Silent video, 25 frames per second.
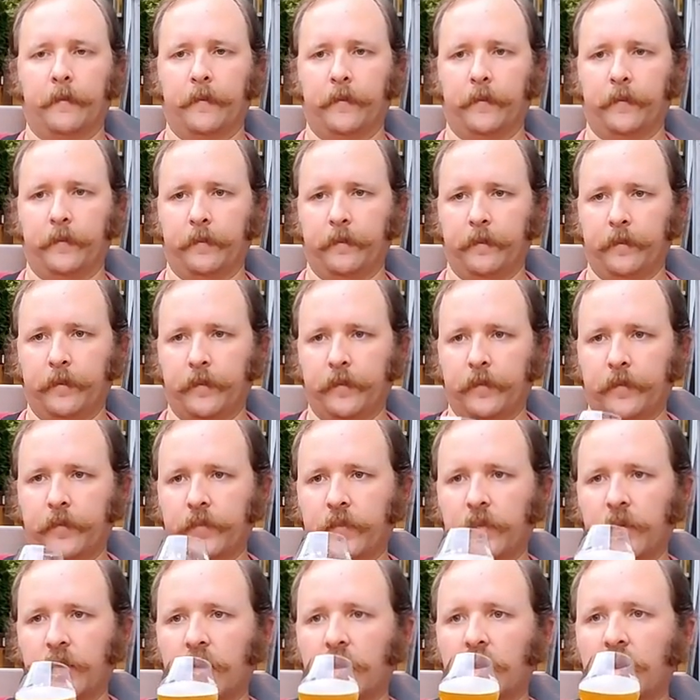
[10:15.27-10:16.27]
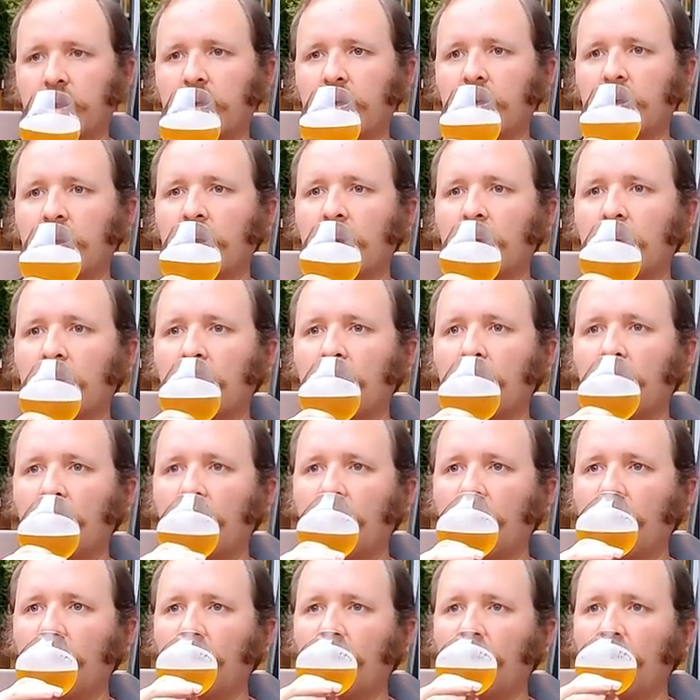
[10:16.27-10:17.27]

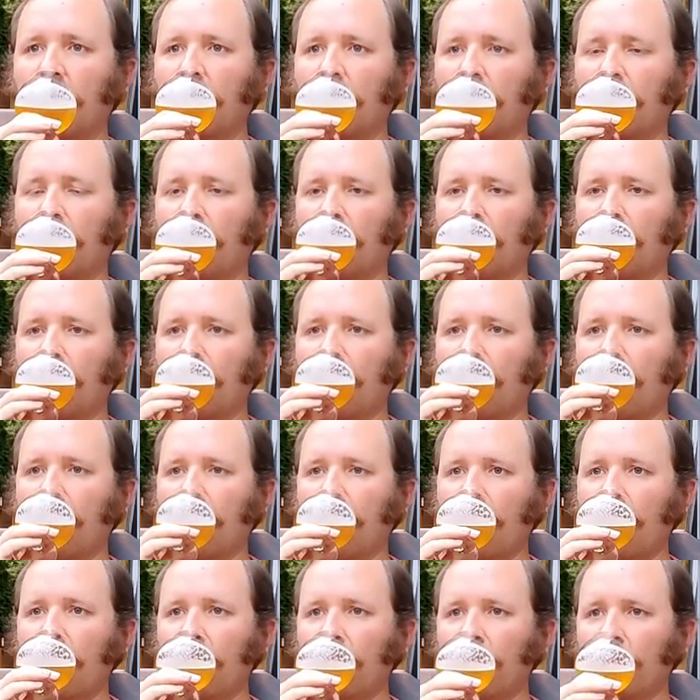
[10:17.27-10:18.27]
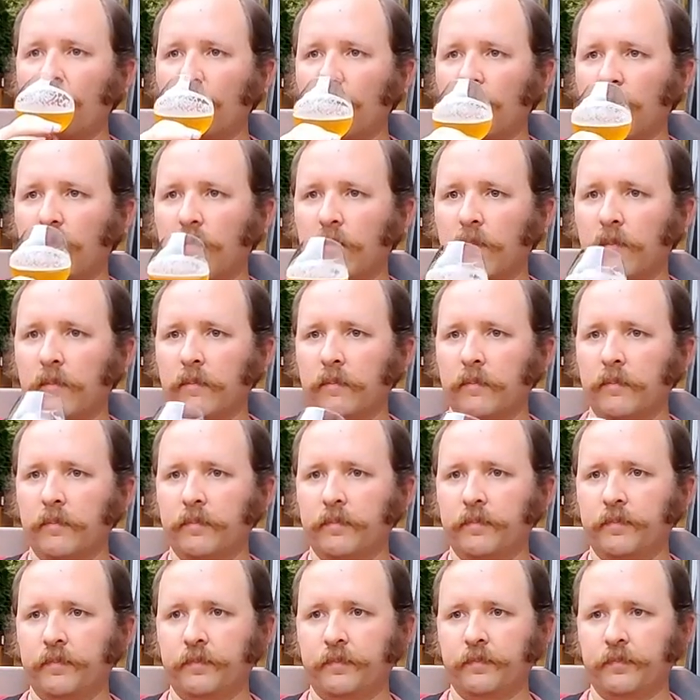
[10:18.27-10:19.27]

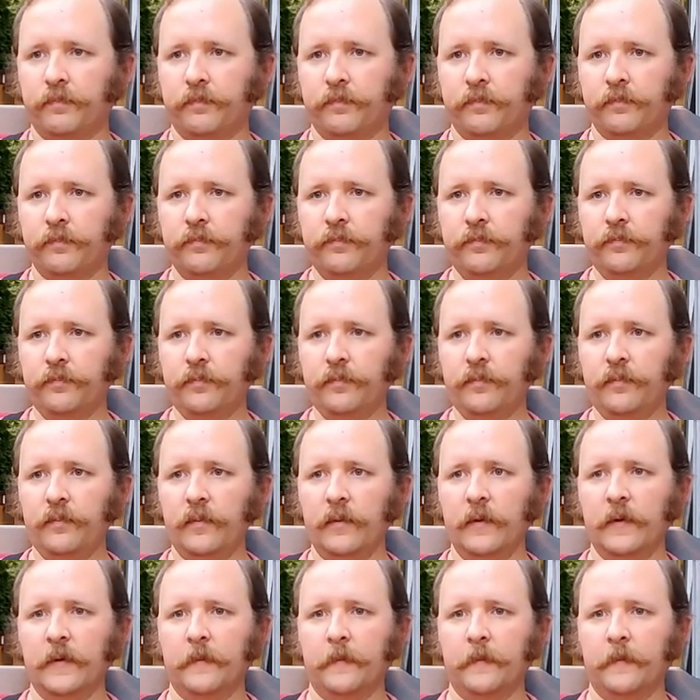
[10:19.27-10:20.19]
(no one is talking)